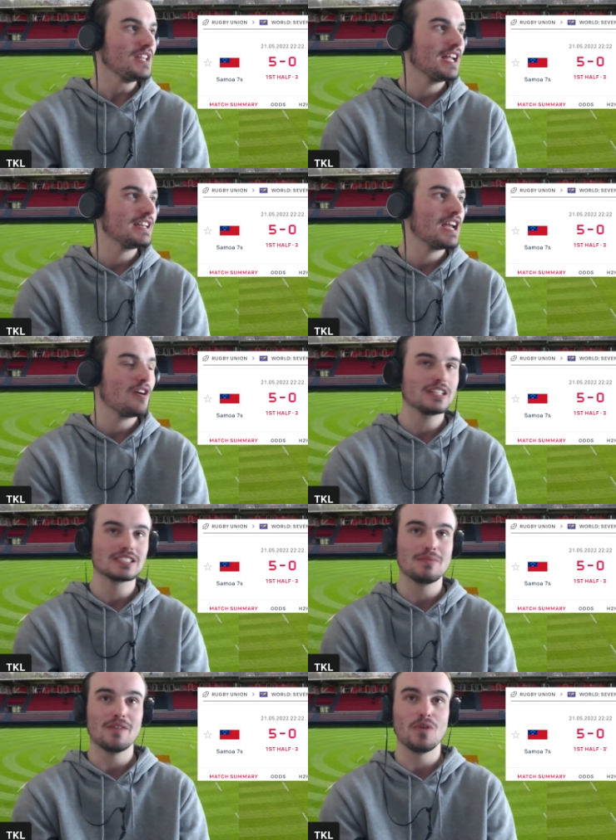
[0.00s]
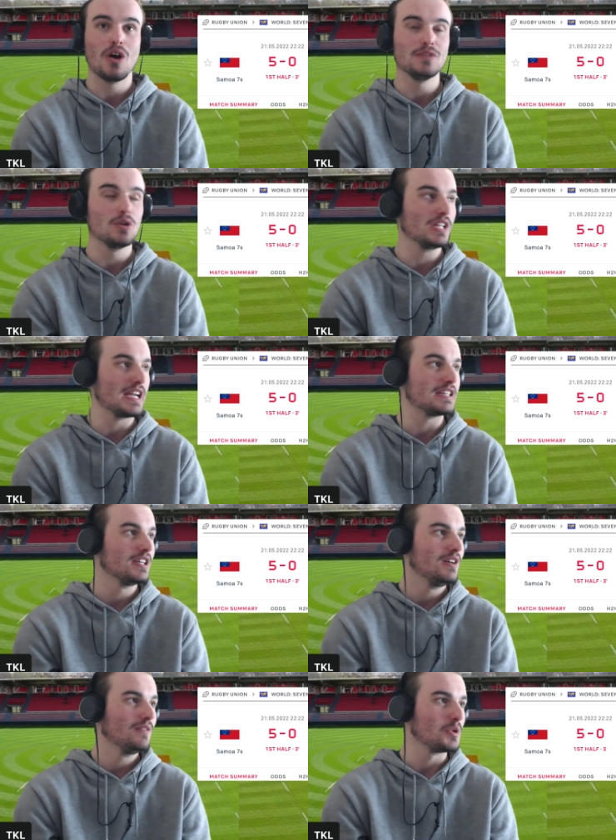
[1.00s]
And now it is going to be a 5-0 lead
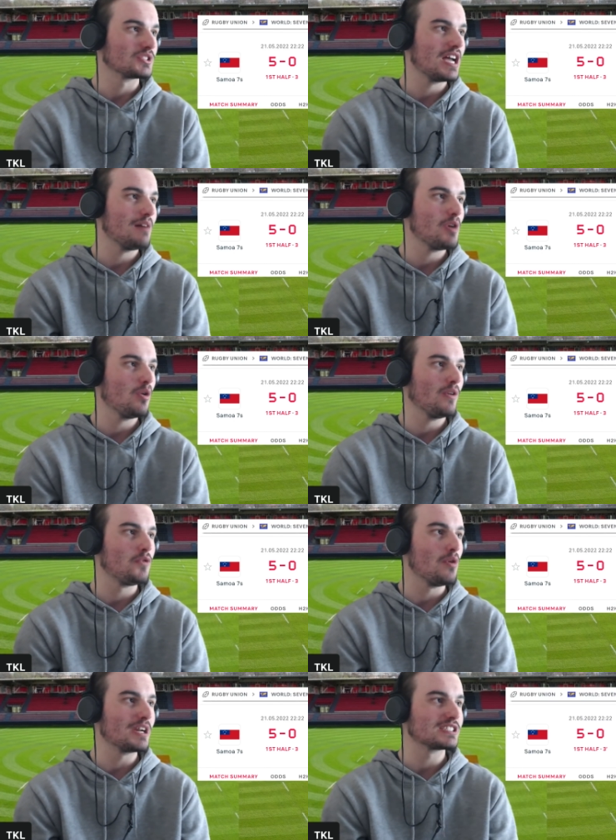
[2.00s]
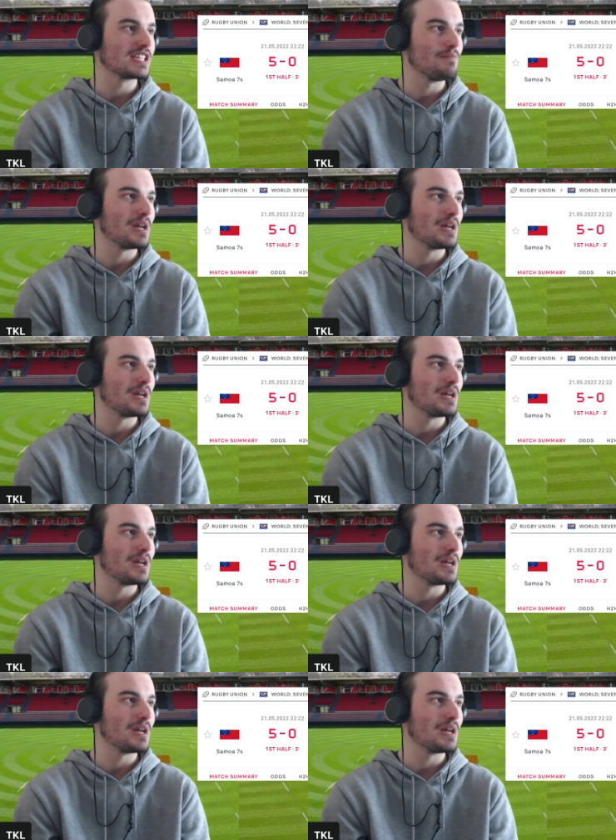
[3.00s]
for Samoa with 4 minutes left.